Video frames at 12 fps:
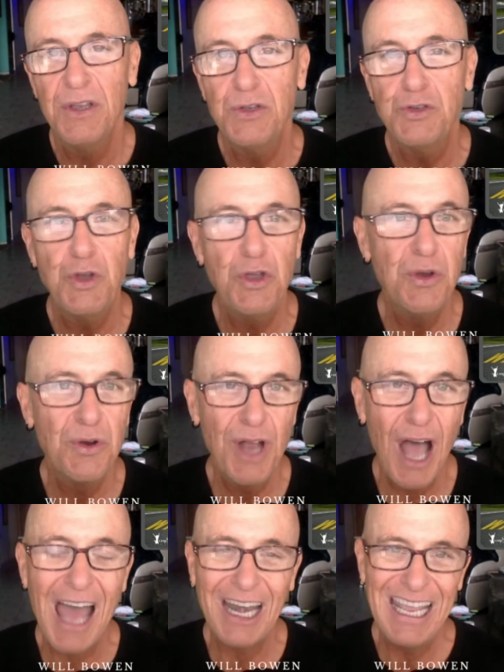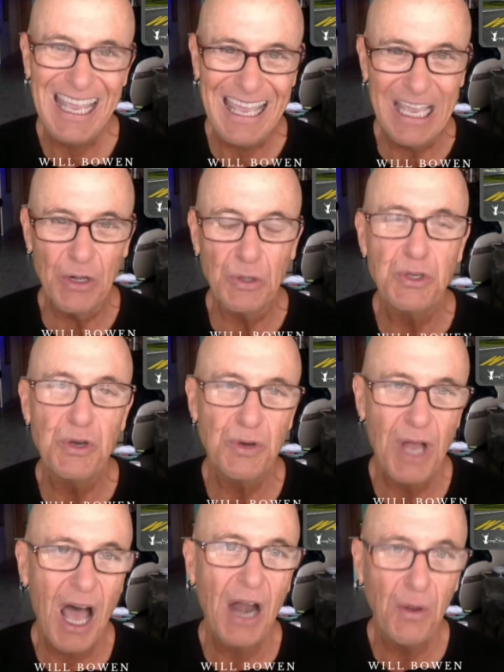So you're not healed, you're
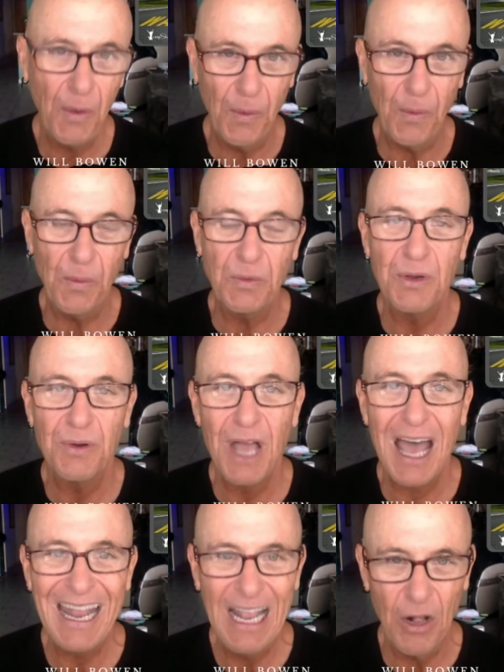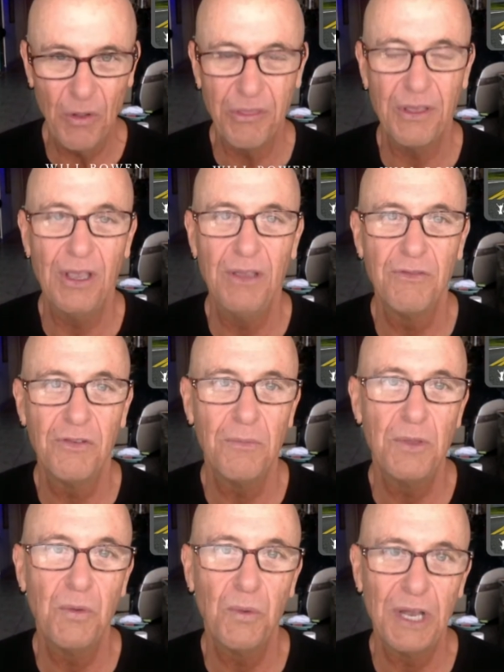not whole, you're not healthy from
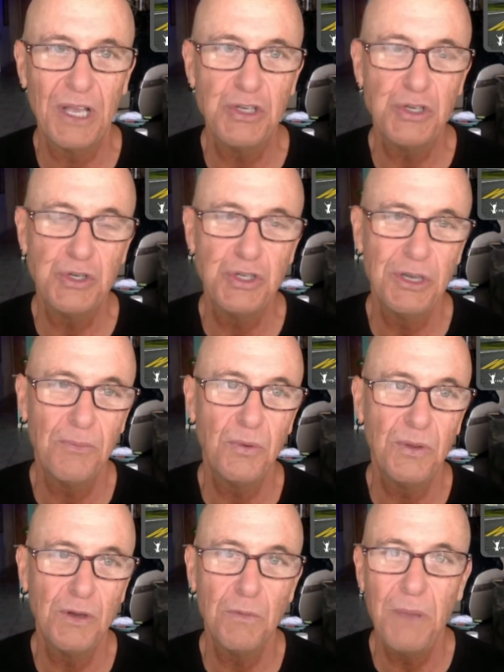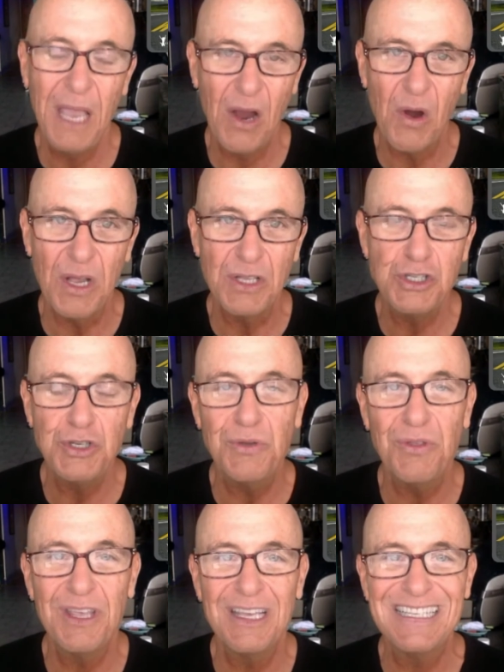your relationship with your parents.
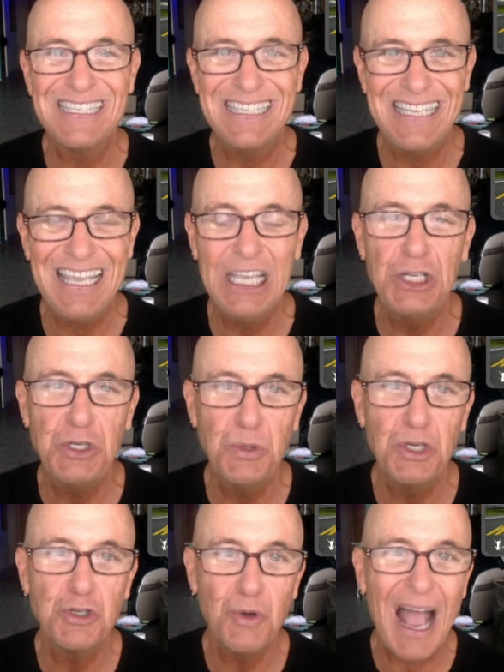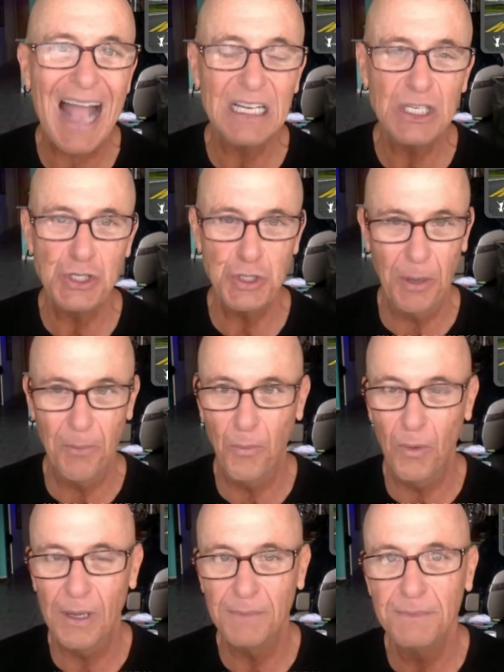You then seek to attract
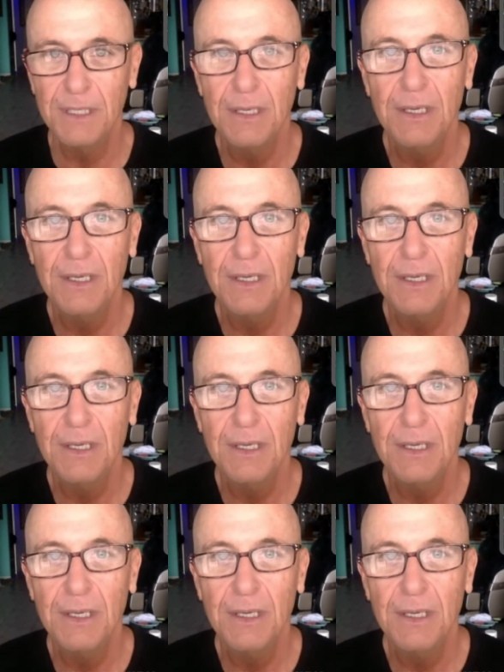someone